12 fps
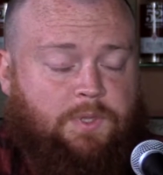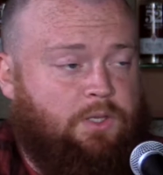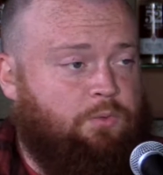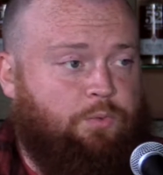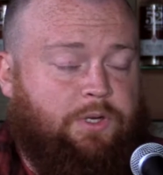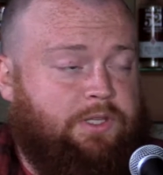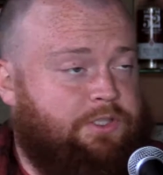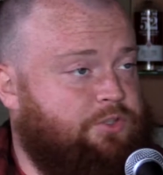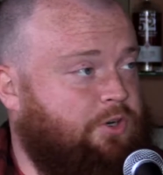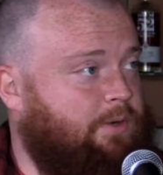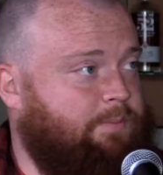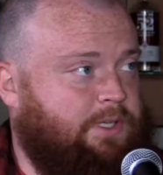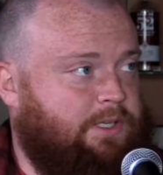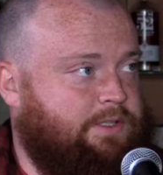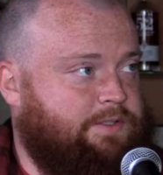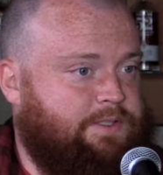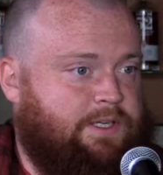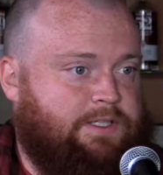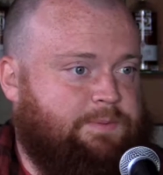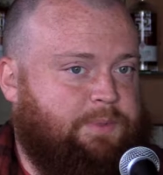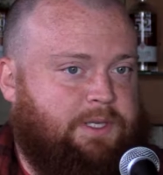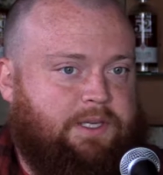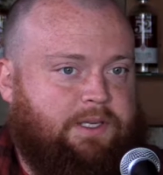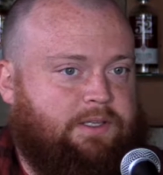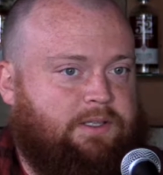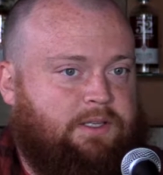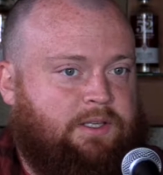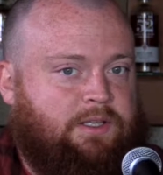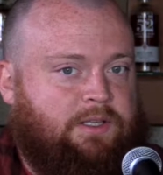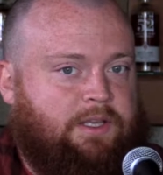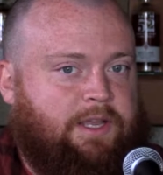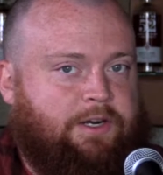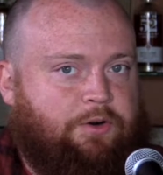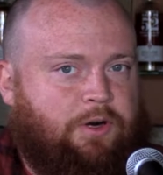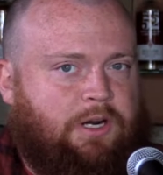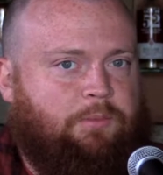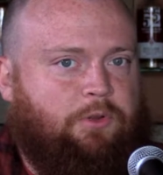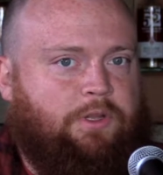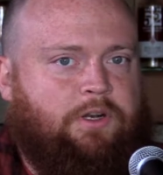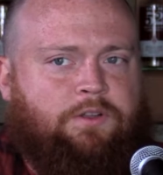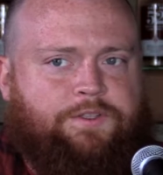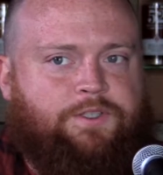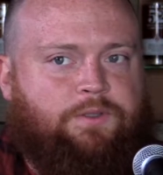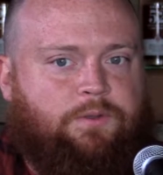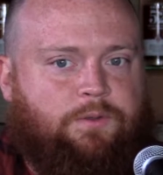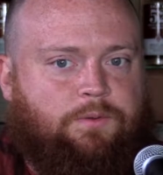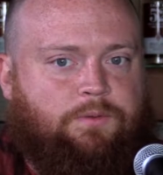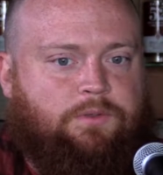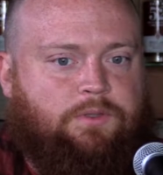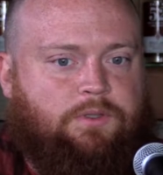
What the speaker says: really struck me as being incredible, and also